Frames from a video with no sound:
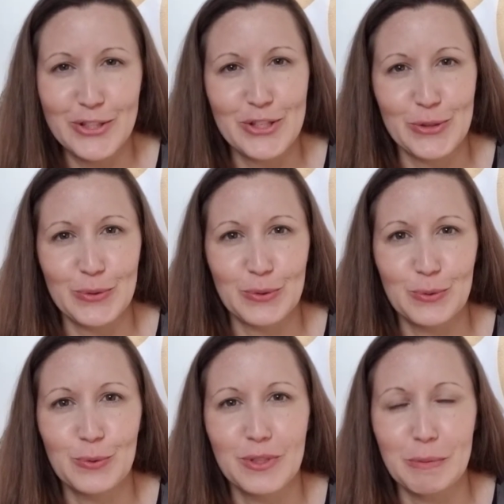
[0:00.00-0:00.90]
to
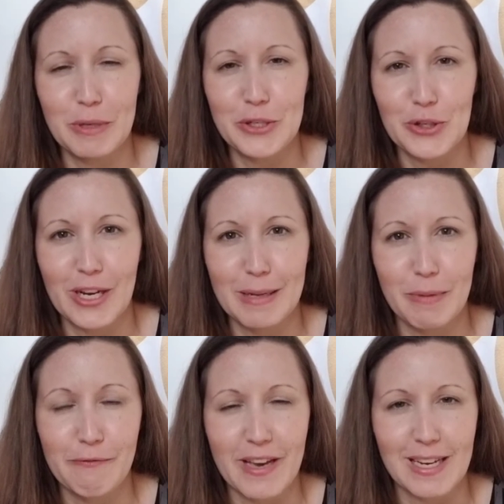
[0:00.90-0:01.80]
really make sure I had my
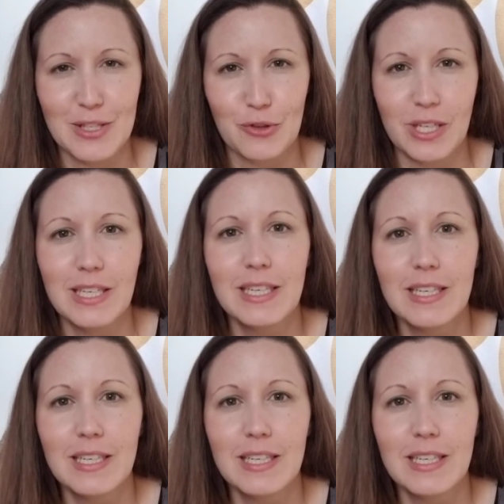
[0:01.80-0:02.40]
facts straight.